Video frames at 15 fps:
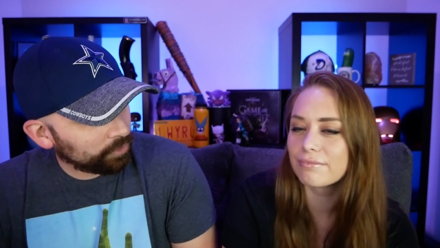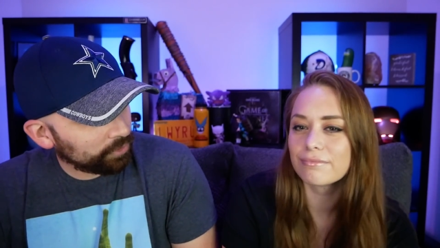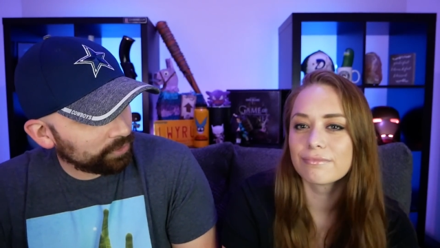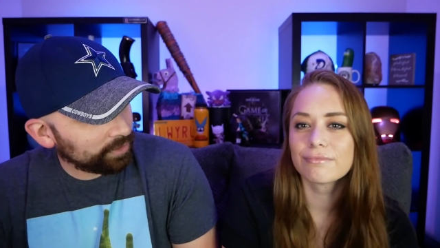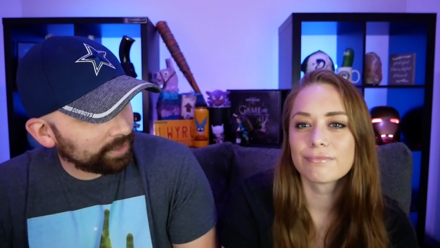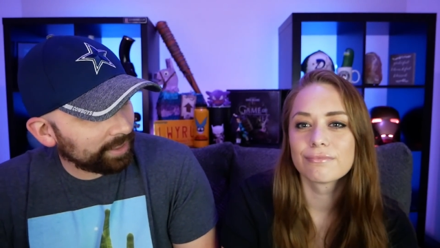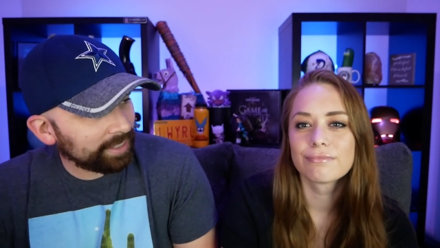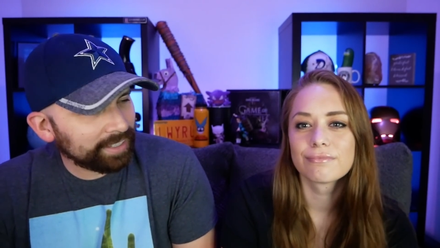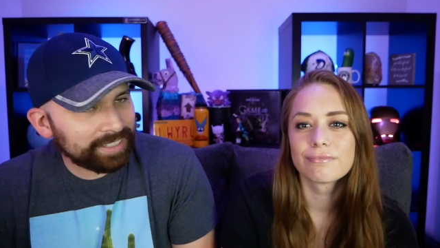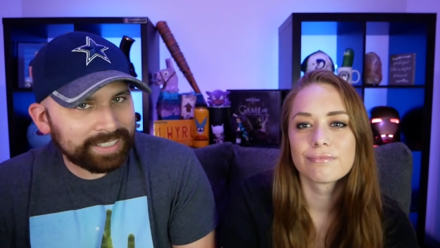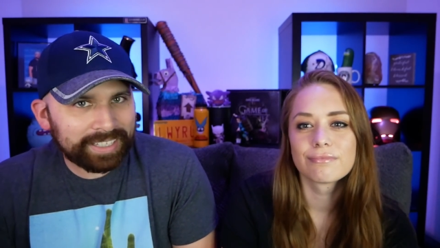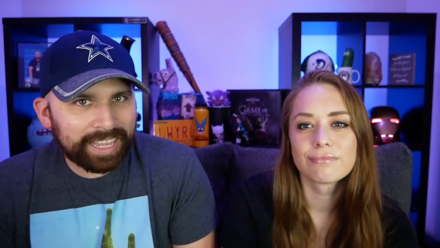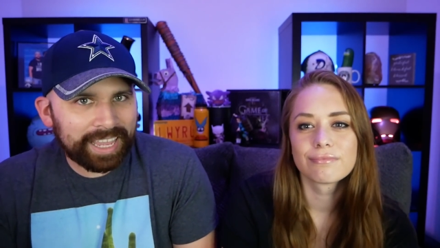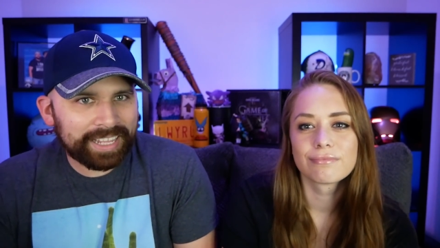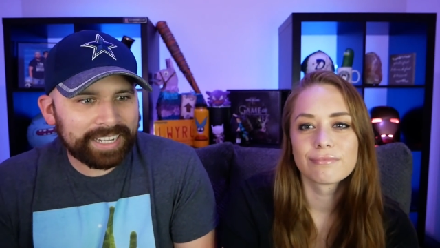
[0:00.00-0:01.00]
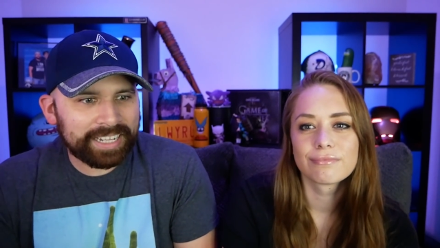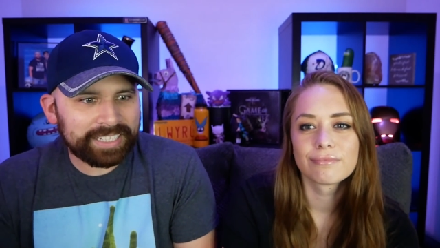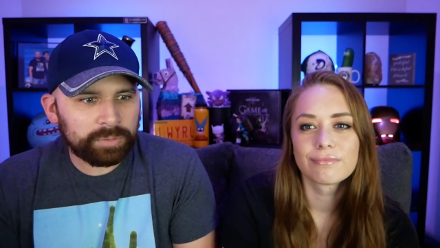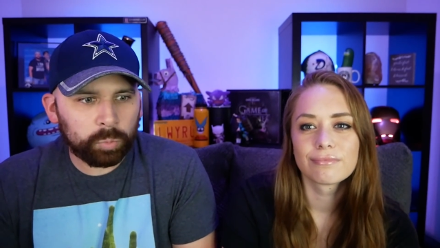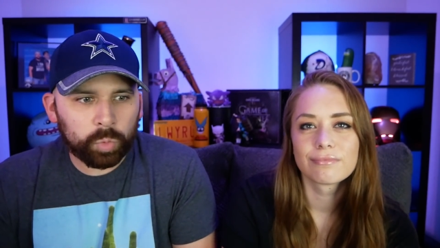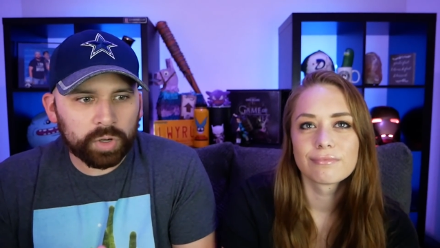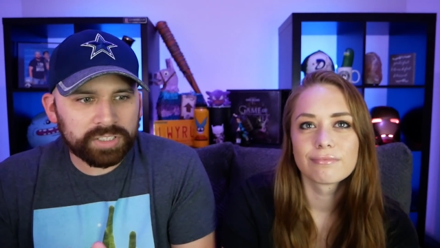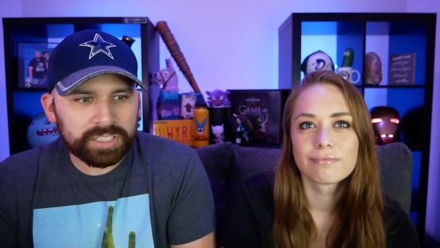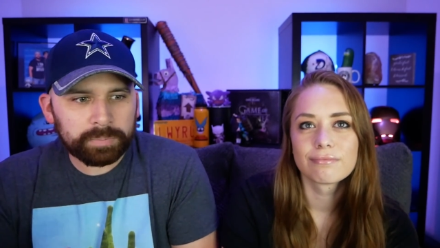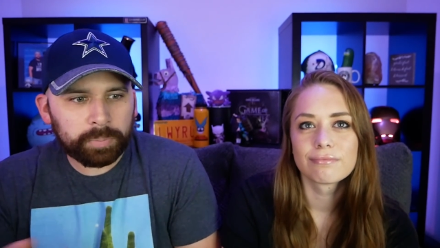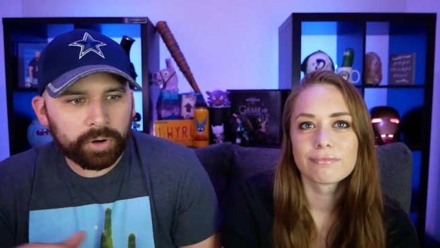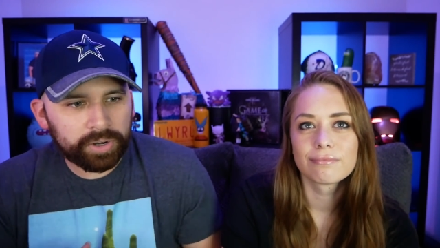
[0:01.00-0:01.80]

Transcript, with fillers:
Speaker 1: Or like, and it wasn't